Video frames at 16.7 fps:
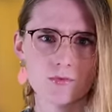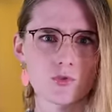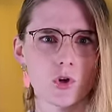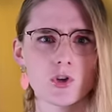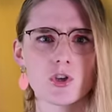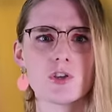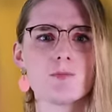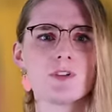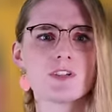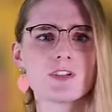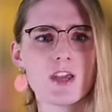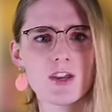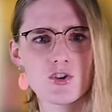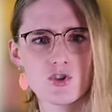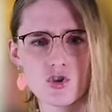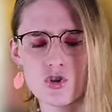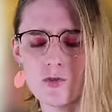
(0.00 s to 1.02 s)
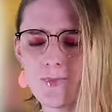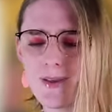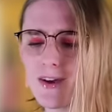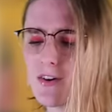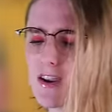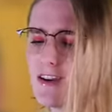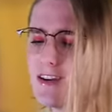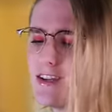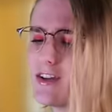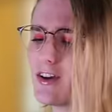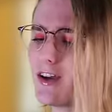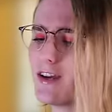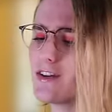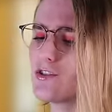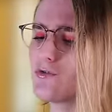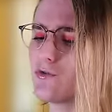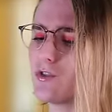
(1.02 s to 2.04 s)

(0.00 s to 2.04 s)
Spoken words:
of documentation about any kind